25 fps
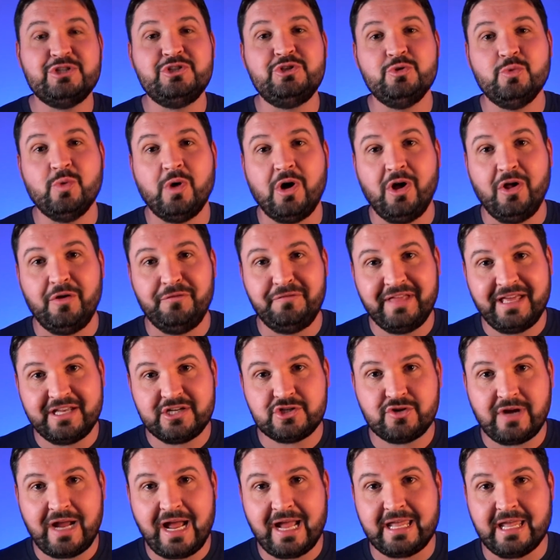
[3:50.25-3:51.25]
do all of that
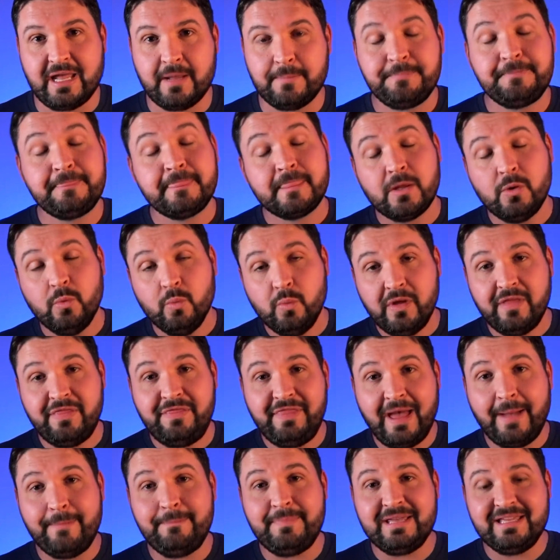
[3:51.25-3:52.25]
tracking. With
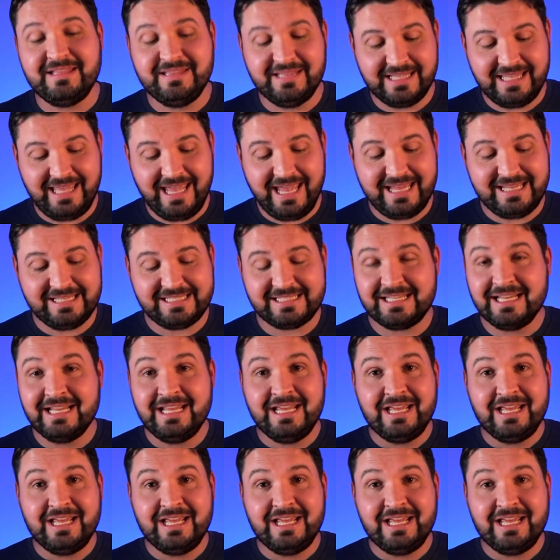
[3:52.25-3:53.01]
that being the case,